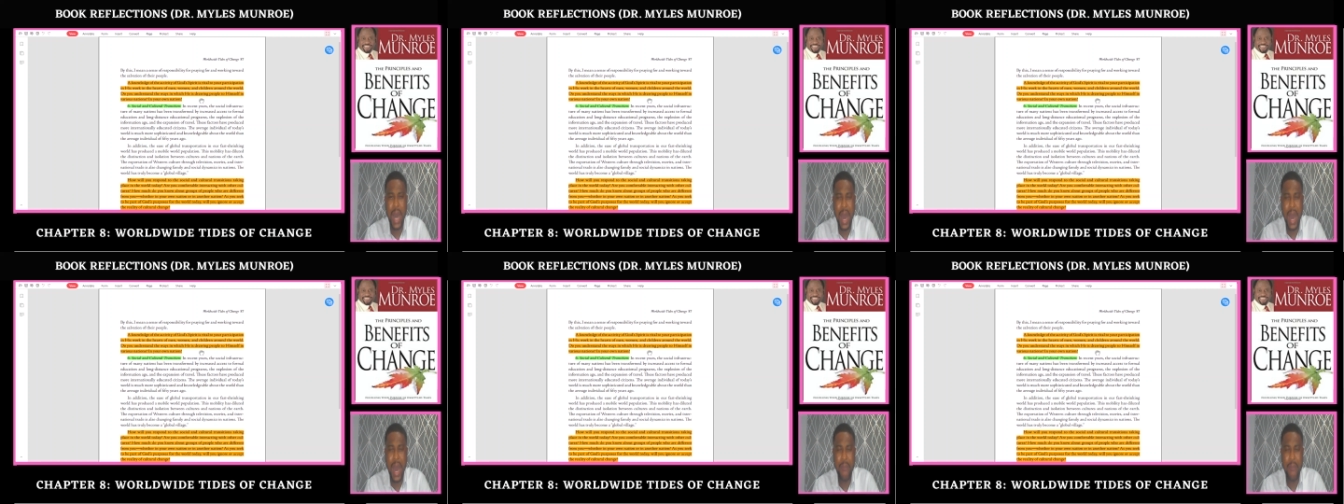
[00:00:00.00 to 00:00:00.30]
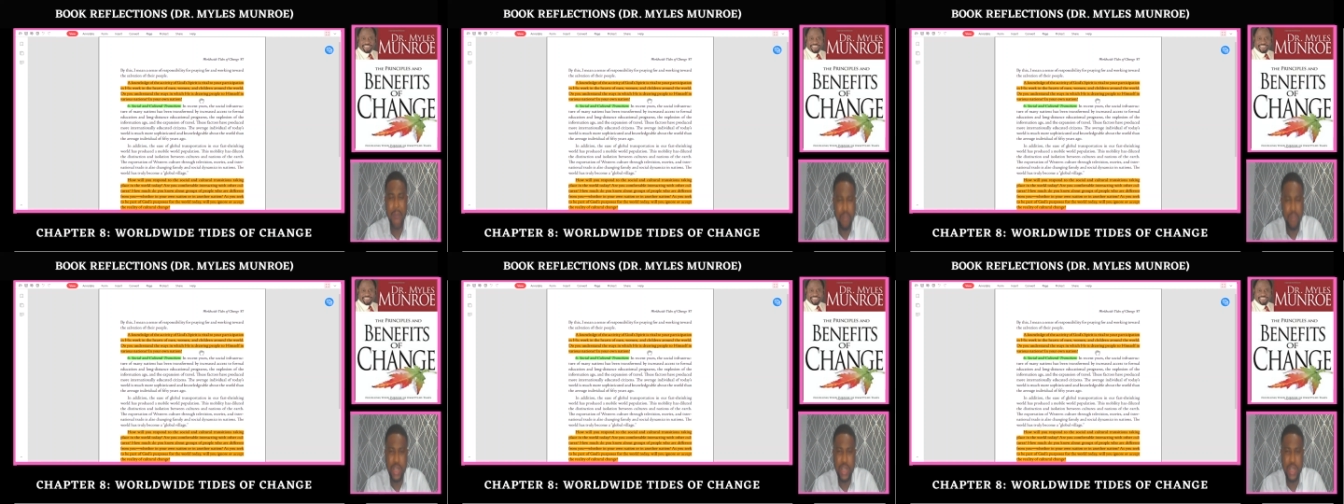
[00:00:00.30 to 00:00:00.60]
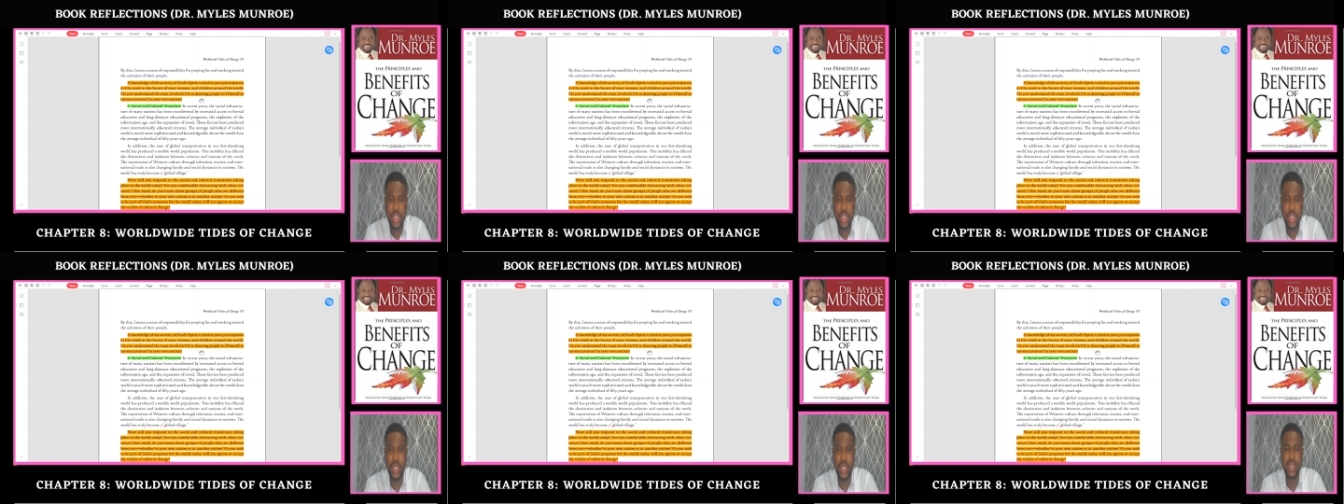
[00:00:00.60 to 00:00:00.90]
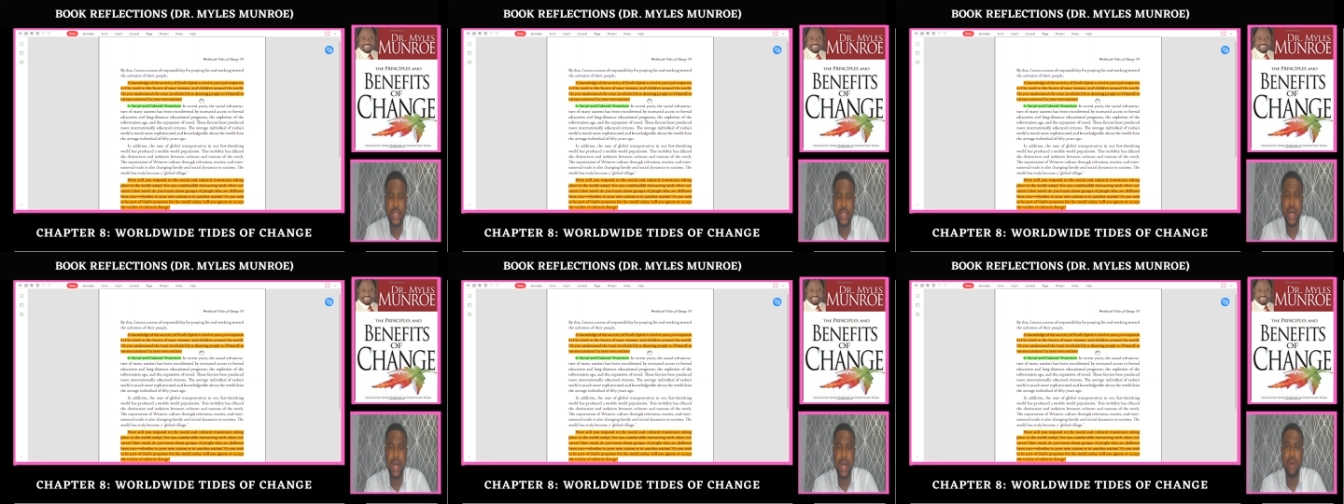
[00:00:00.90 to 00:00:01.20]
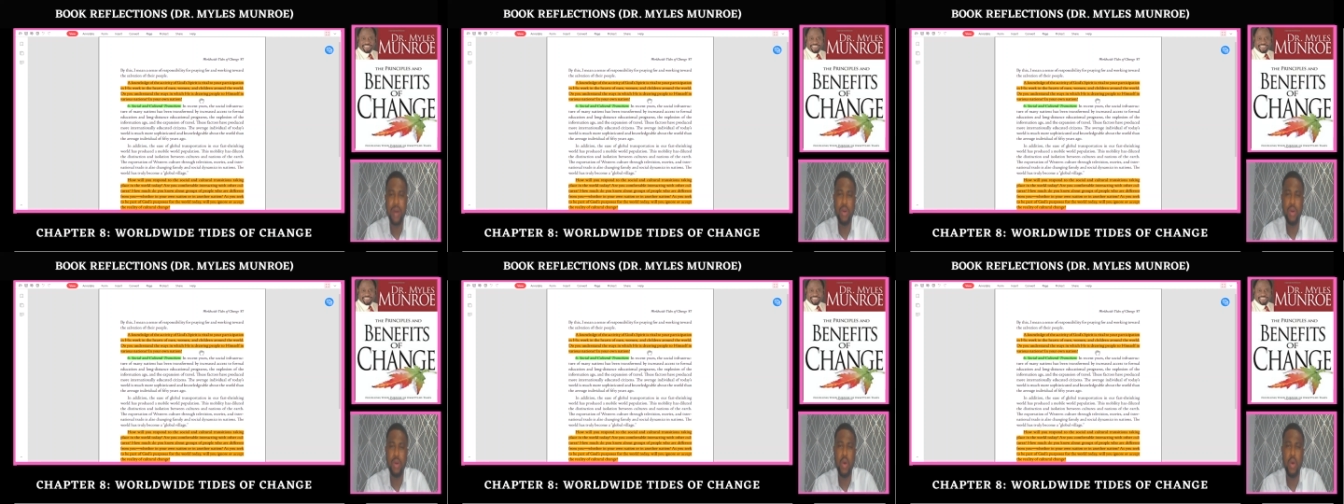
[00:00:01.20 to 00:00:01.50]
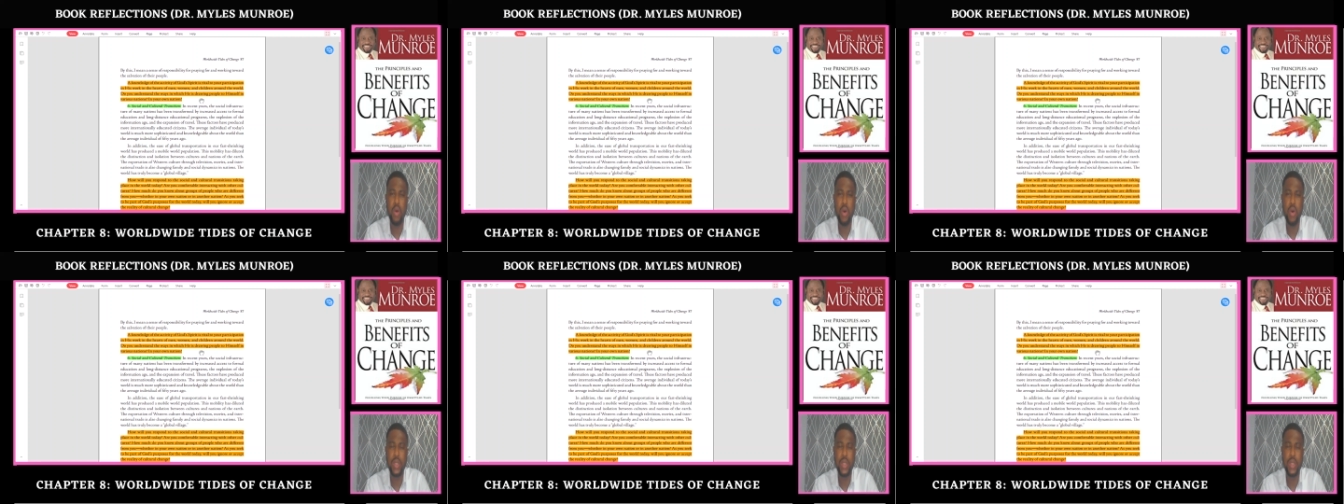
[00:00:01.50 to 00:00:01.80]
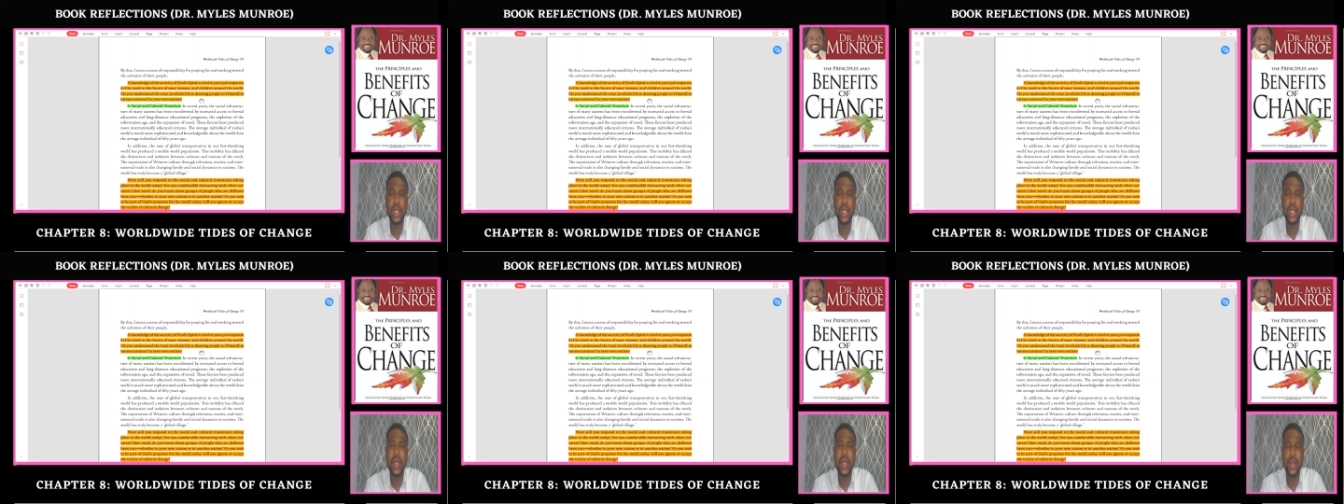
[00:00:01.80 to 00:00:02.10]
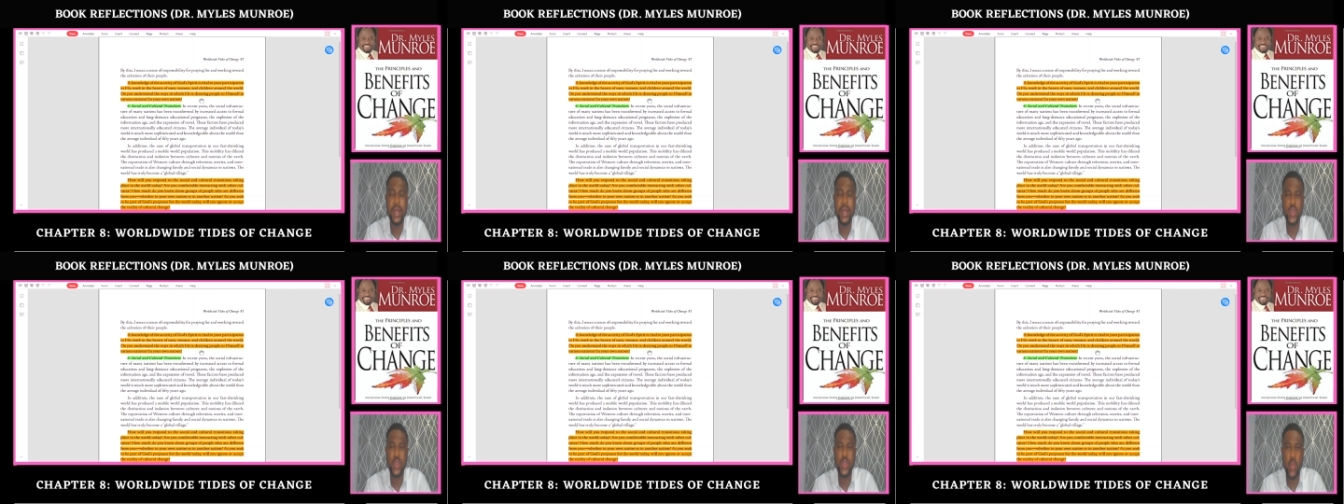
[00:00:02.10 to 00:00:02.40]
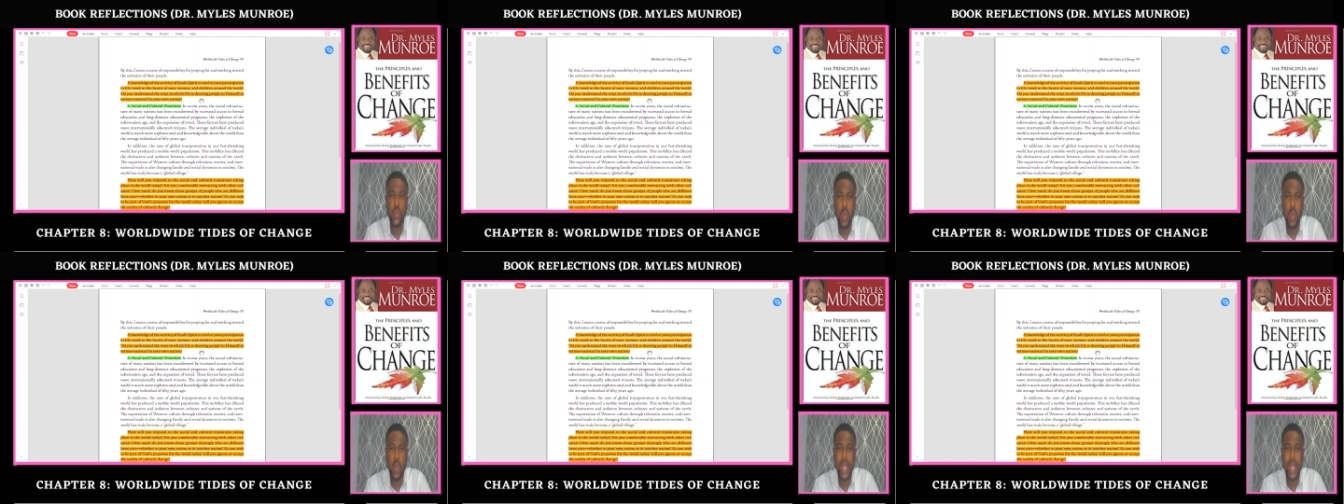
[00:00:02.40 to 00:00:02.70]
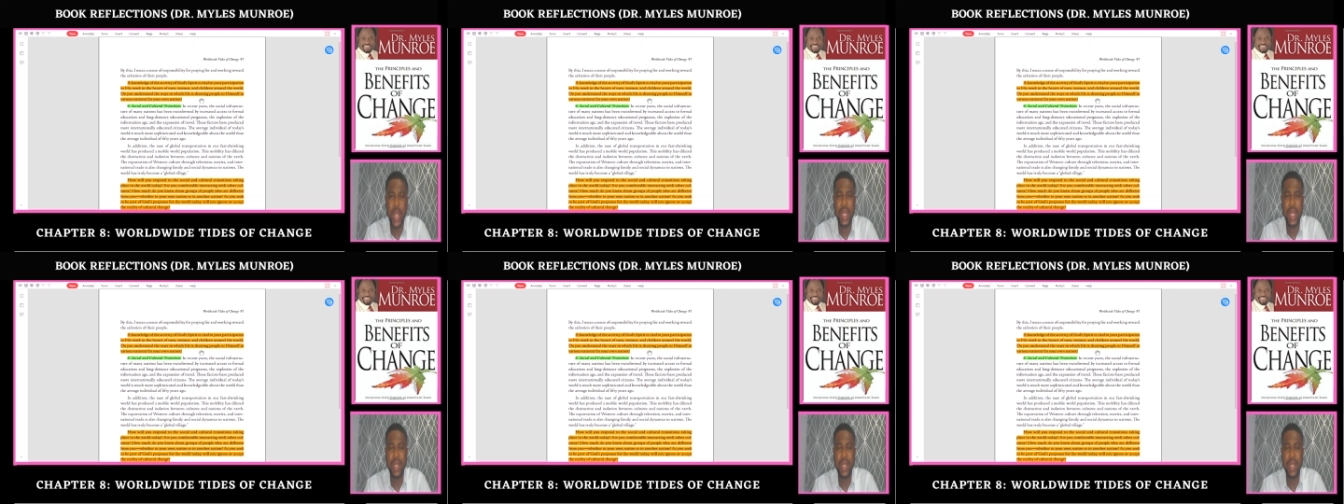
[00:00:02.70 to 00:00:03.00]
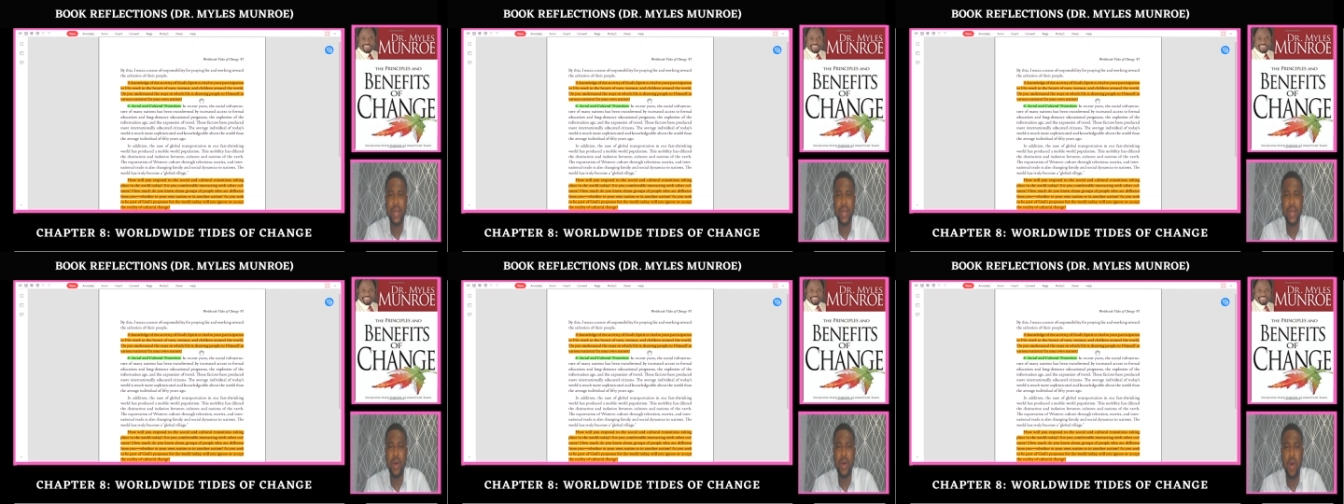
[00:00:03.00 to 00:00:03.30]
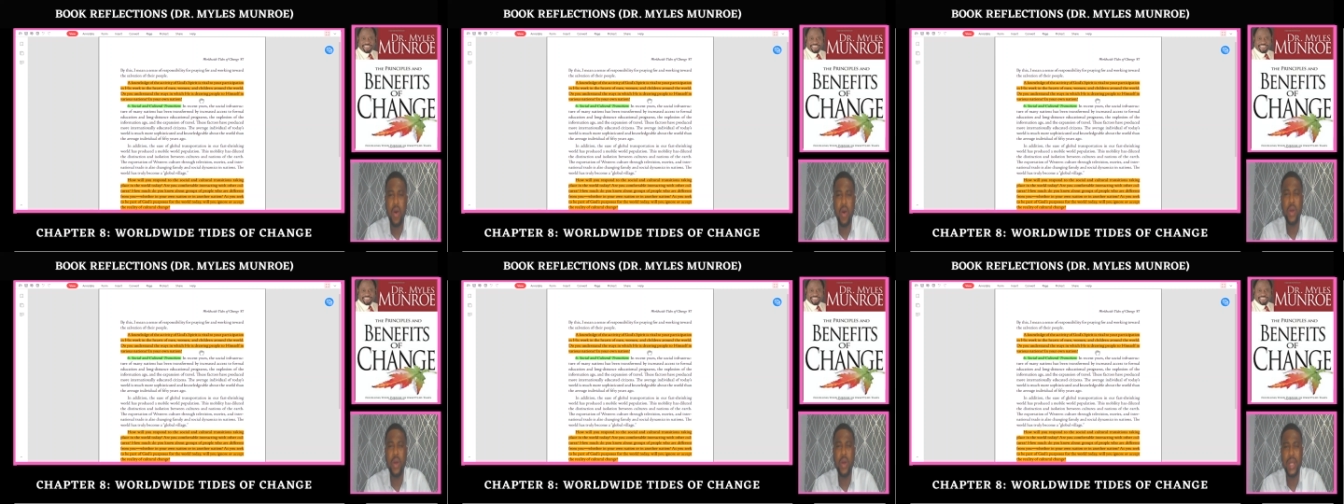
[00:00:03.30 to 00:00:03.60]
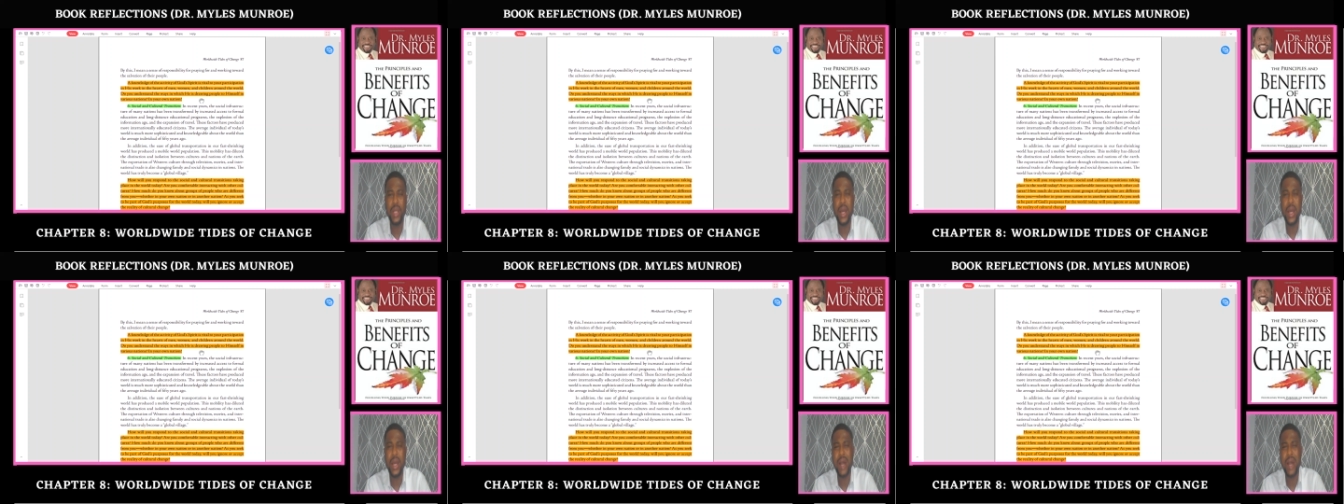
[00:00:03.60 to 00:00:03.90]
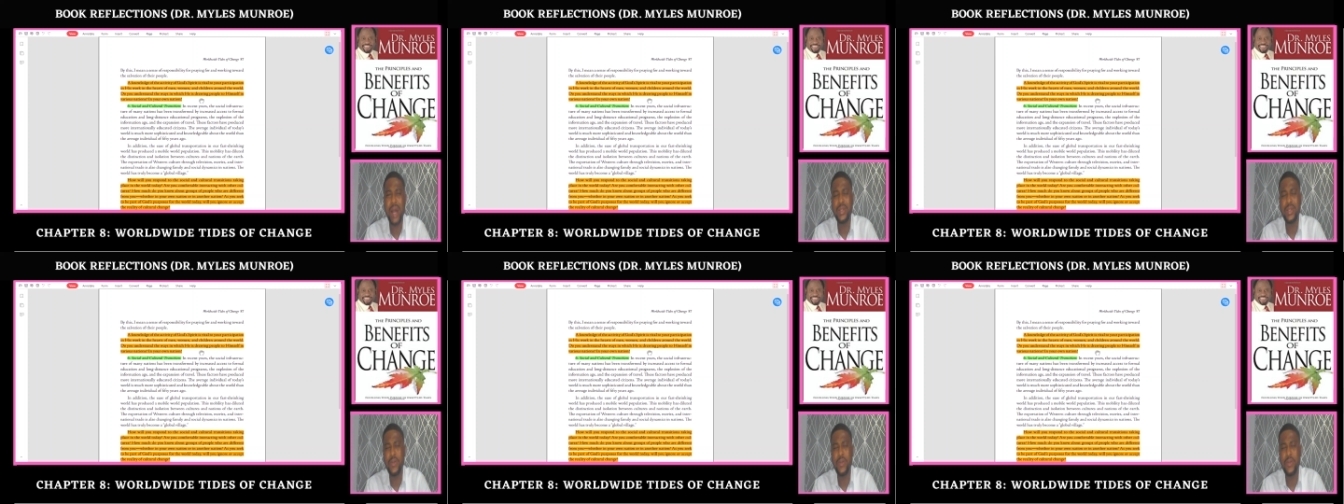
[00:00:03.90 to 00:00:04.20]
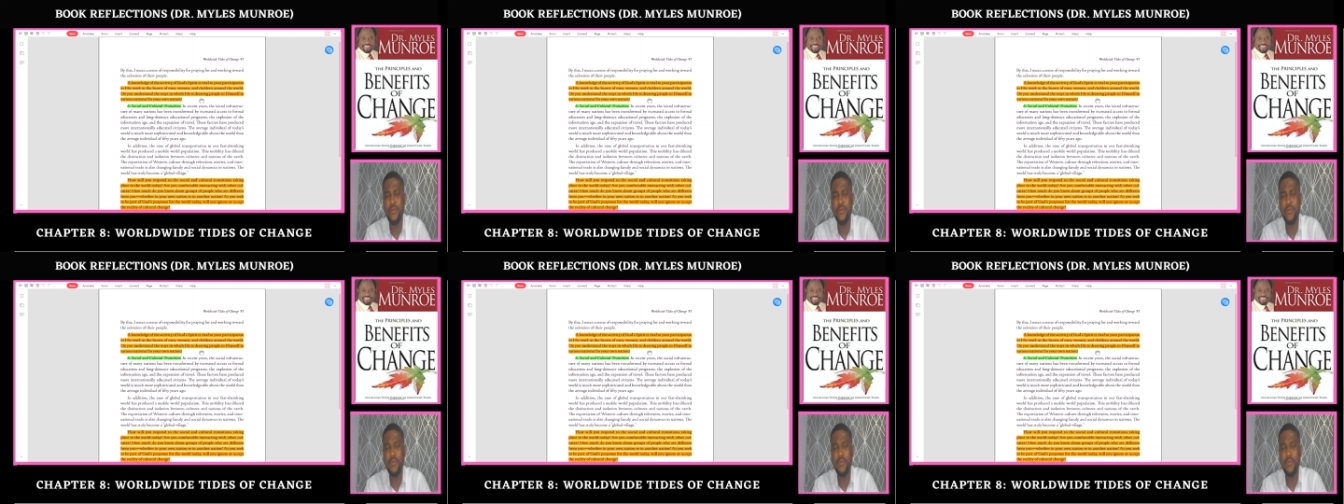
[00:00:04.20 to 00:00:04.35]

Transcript: appreciate how God is working on the hearts of